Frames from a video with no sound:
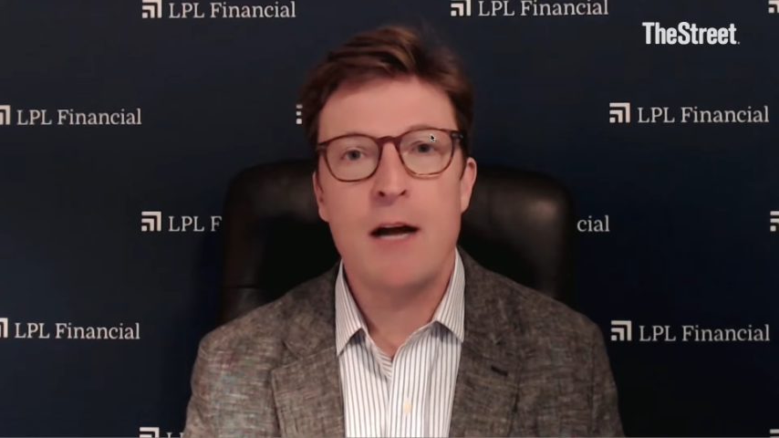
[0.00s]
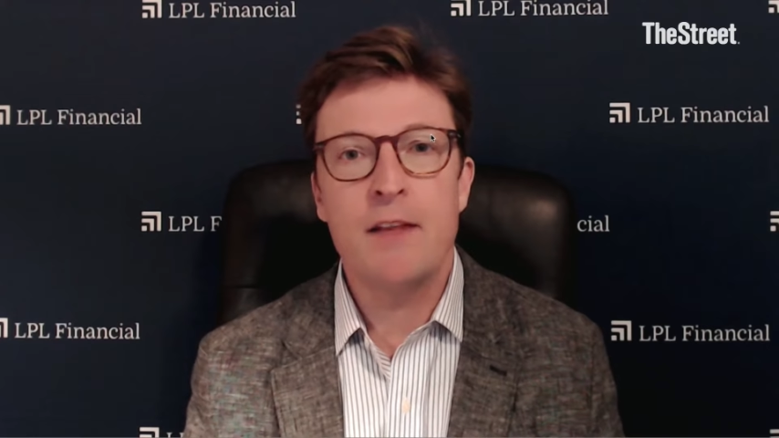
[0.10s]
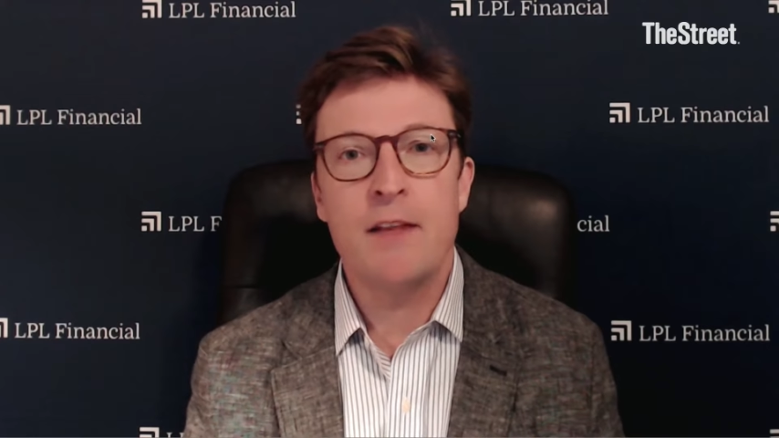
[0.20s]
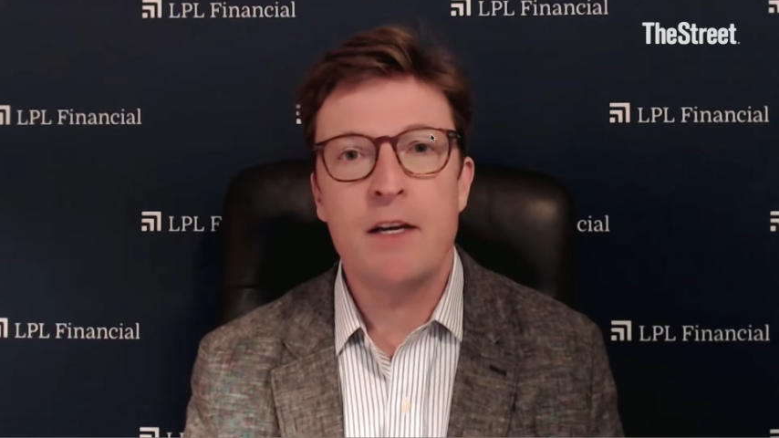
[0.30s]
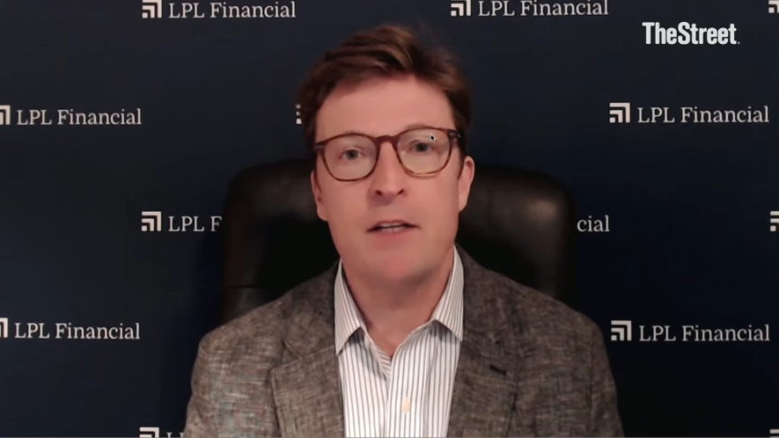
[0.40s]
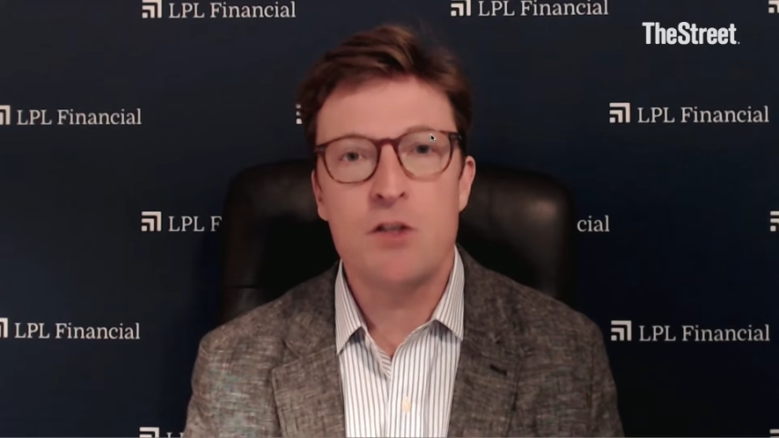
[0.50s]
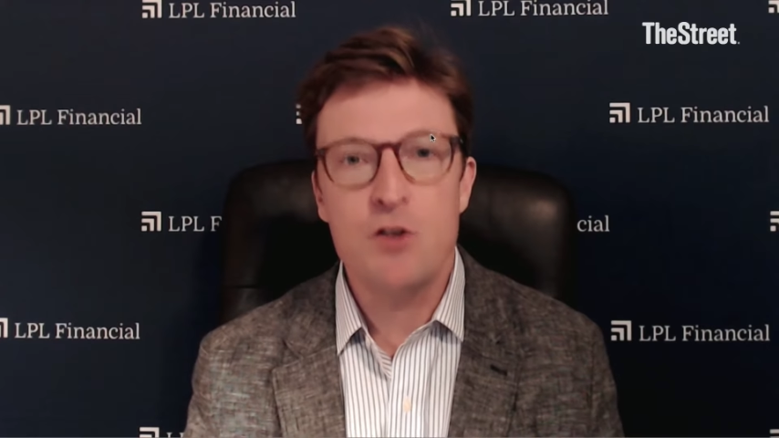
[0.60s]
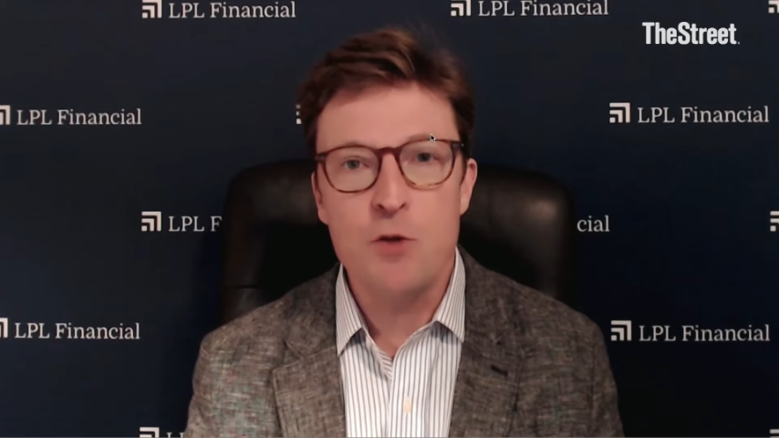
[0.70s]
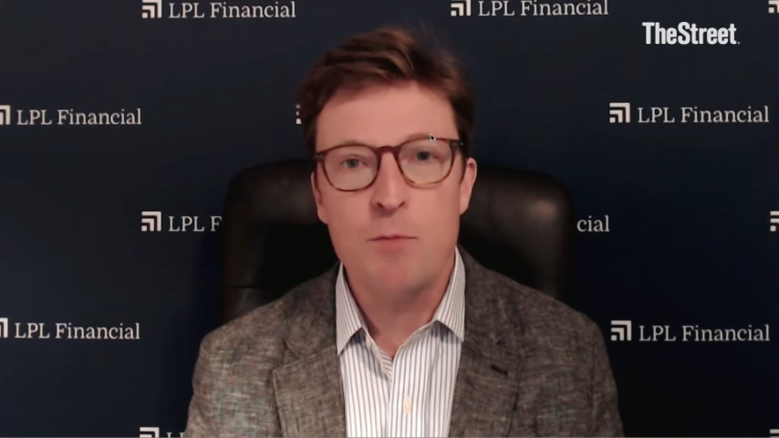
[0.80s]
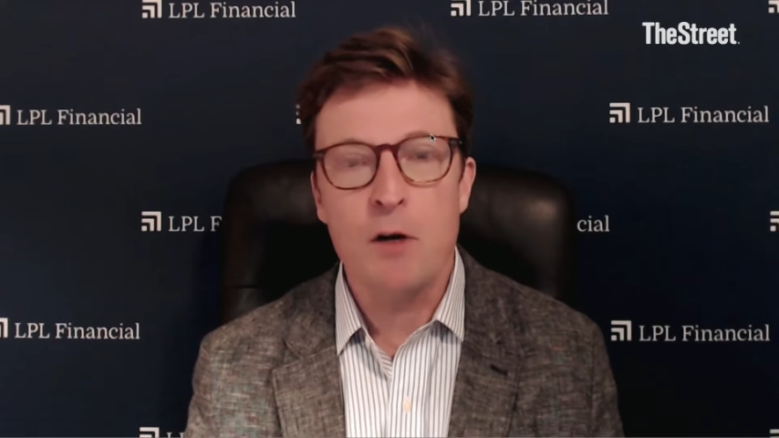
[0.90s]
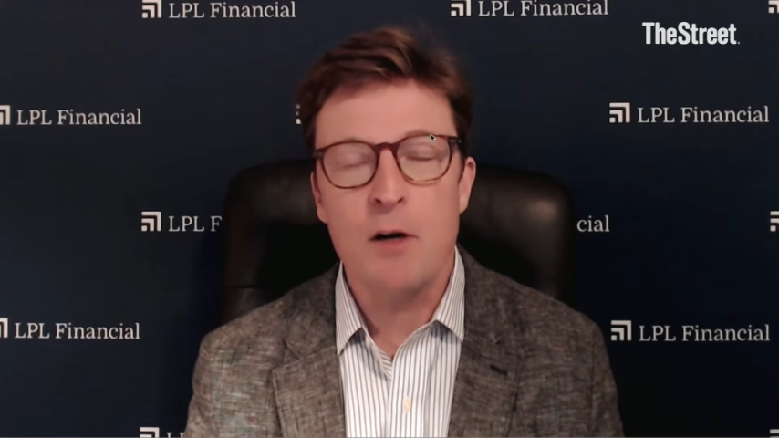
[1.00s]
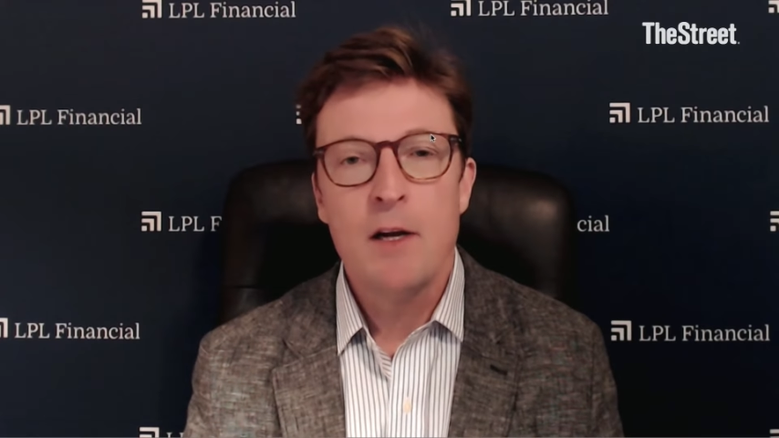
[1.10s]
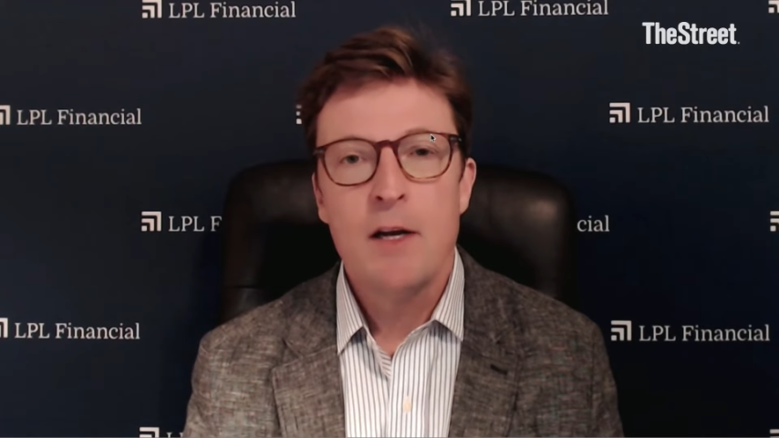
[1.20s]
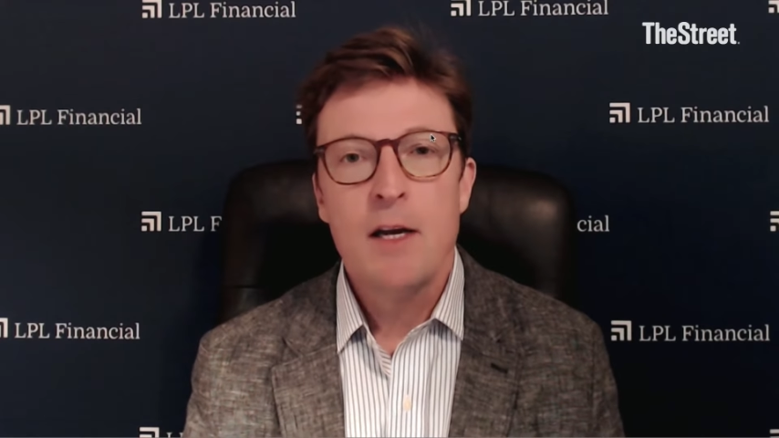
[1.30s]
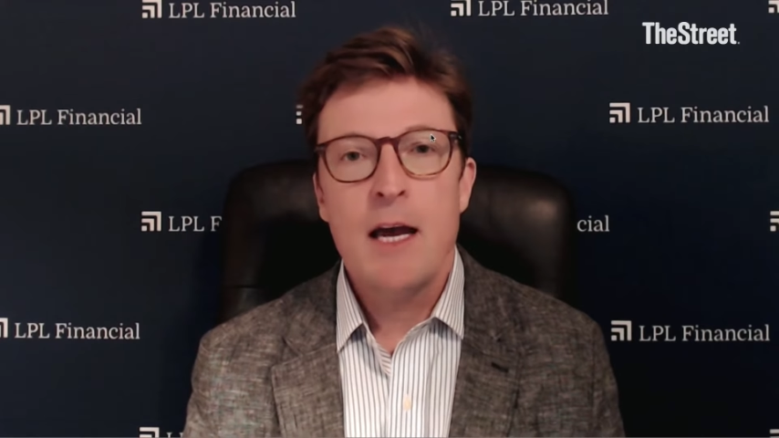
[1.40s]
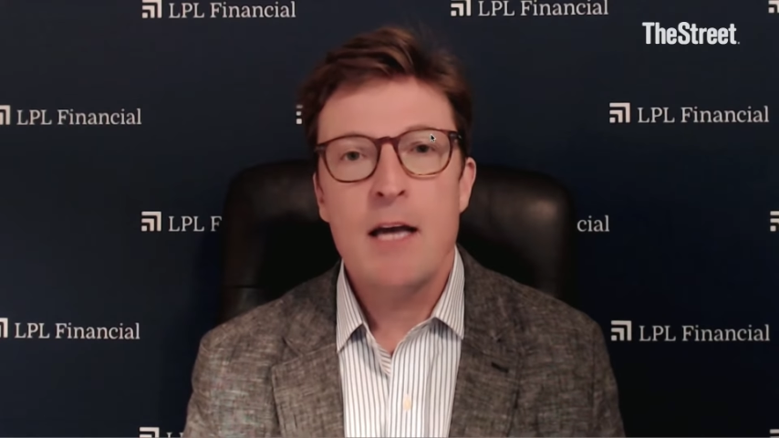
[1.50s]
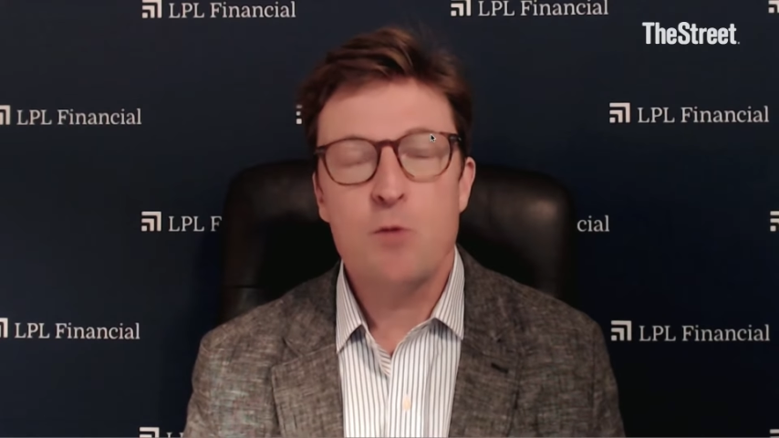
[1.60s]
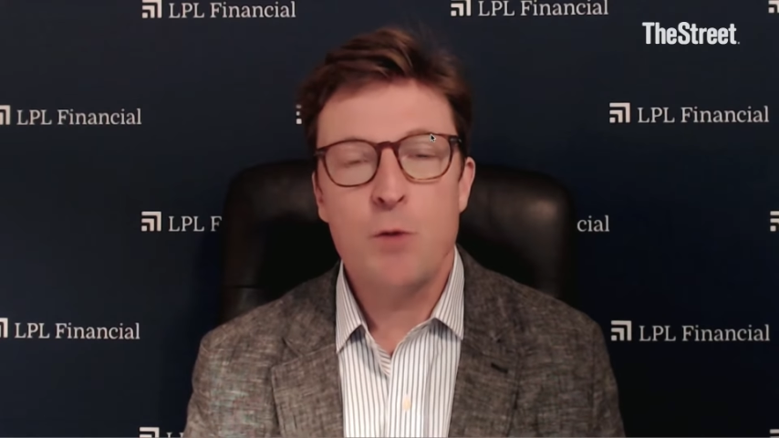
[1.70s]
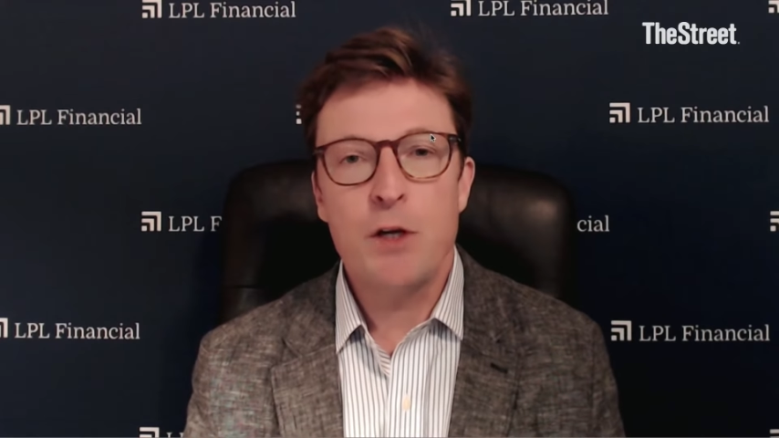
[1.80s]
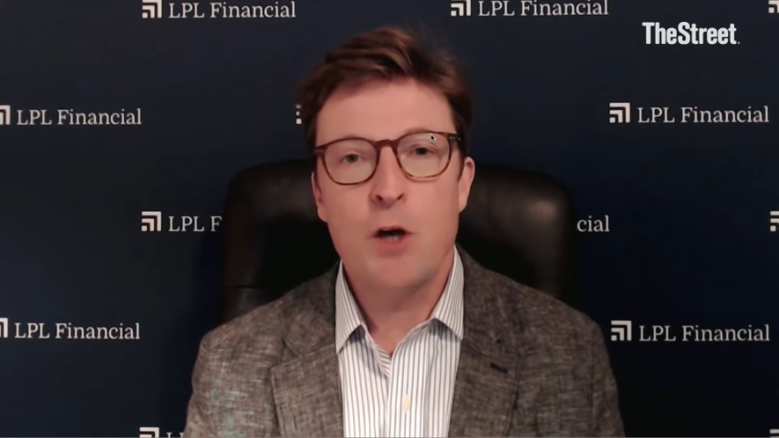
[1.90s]
on the consumer as
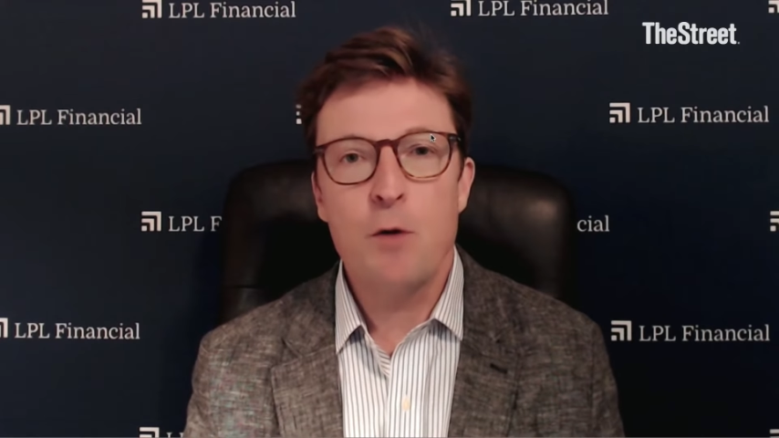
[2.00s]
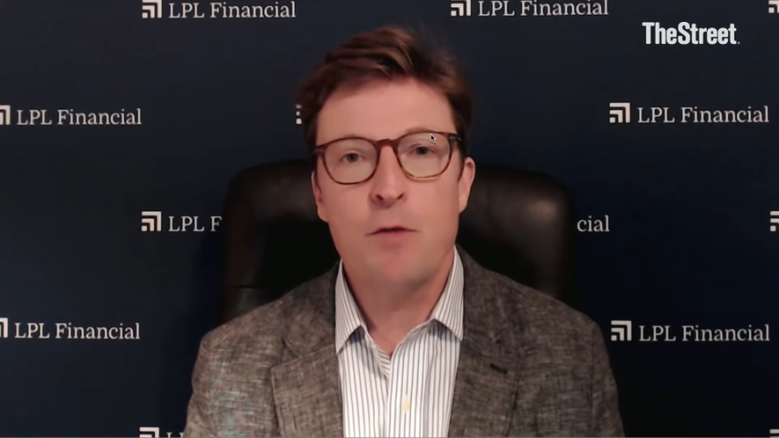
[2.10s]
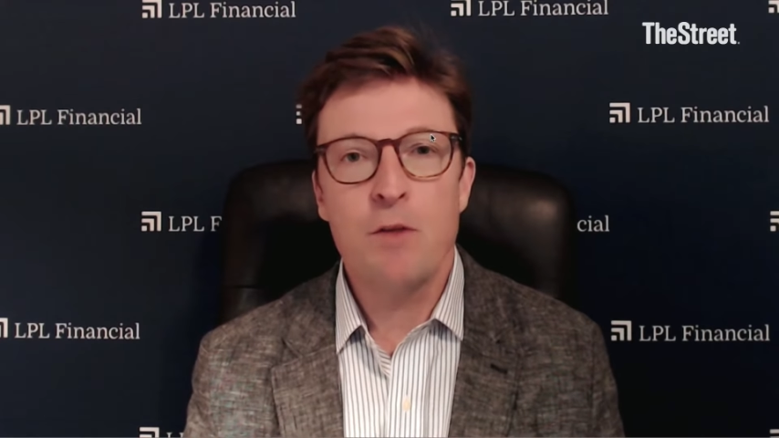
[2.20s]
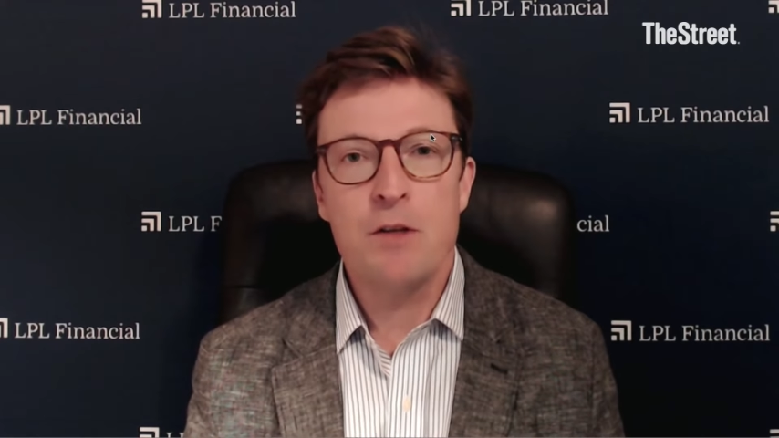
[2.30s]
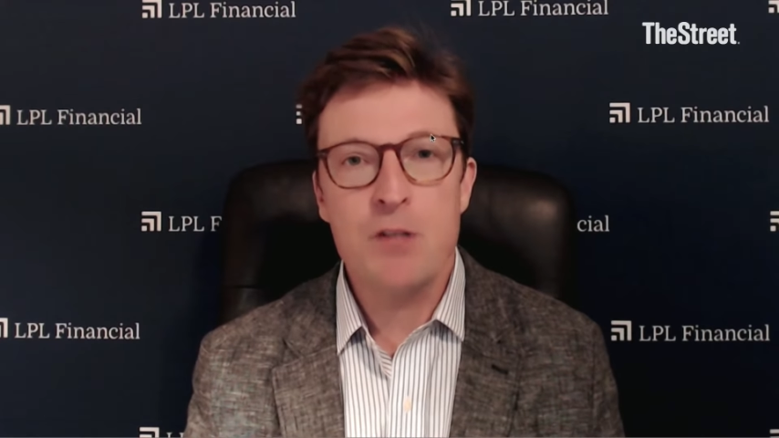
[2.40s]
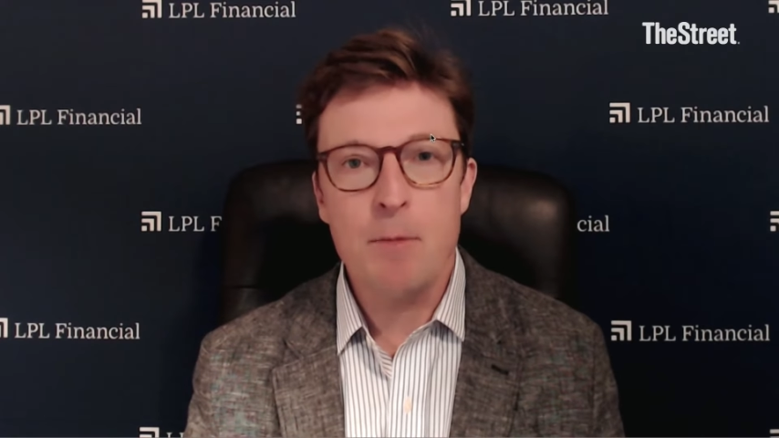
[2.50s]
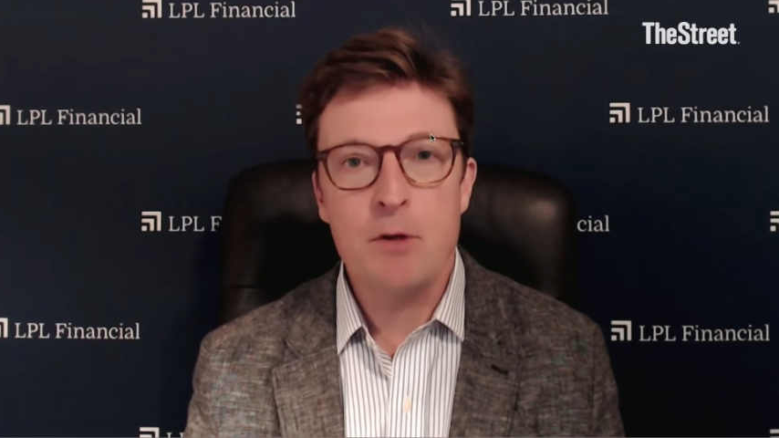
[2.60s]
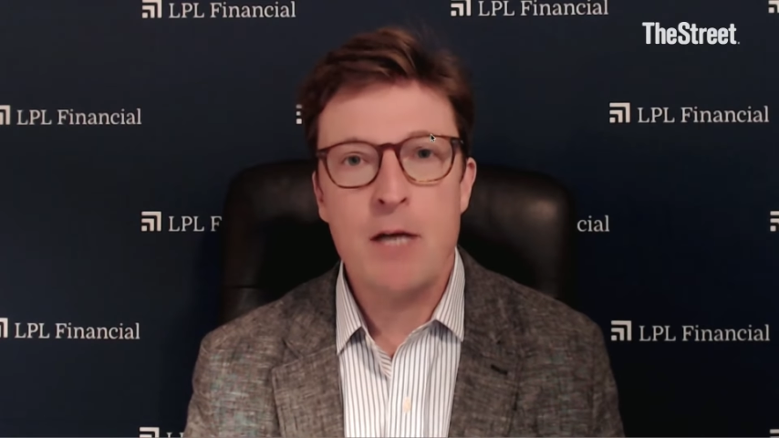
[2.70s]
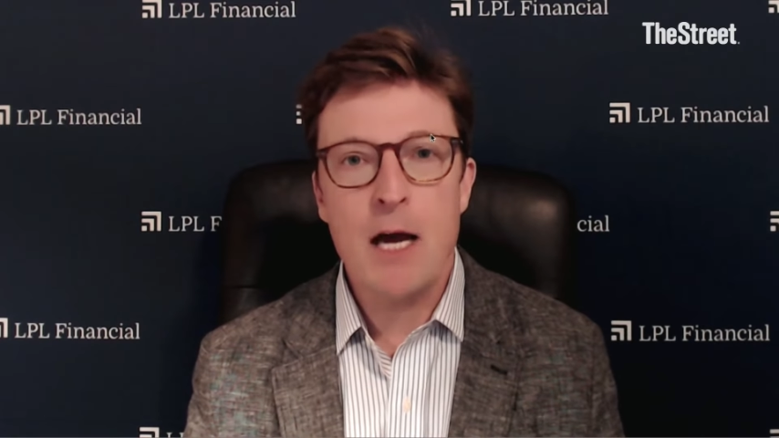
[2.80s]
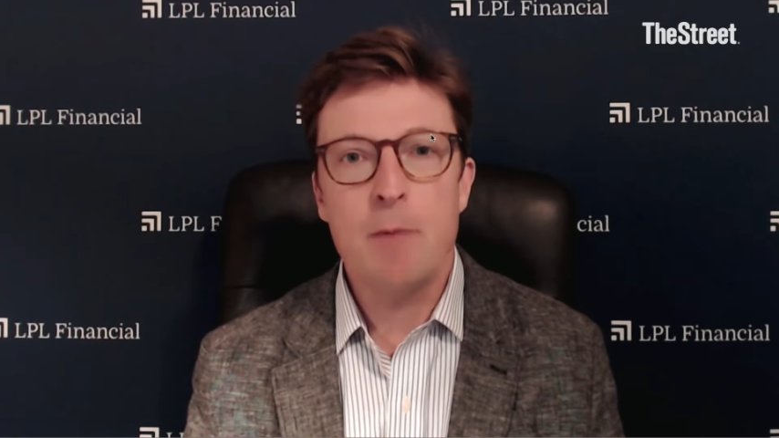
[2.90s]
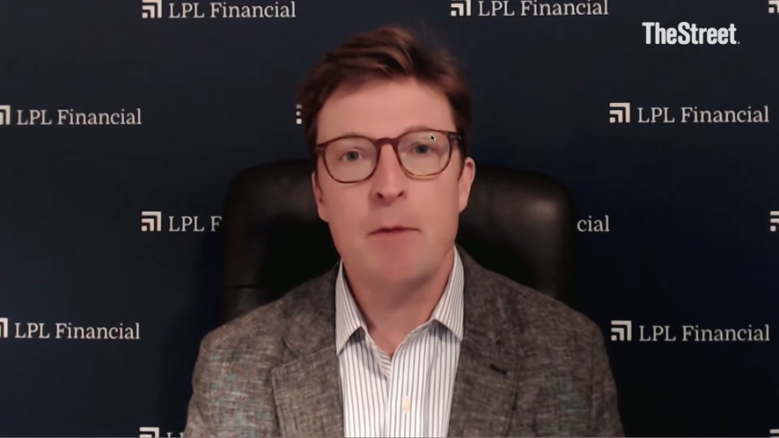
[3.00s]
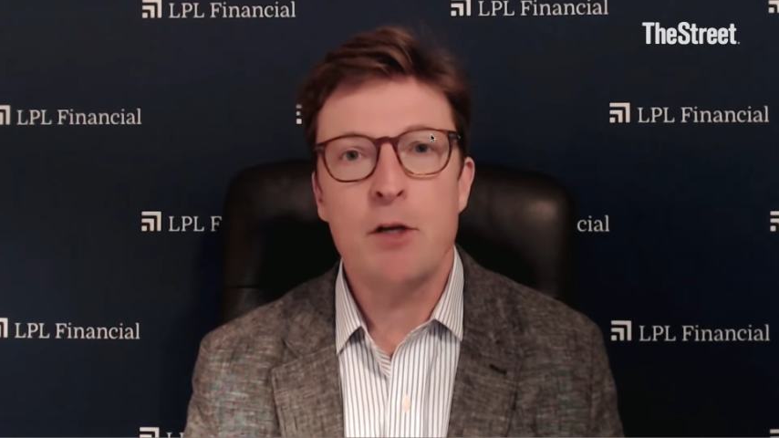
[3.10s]
we go through the summertime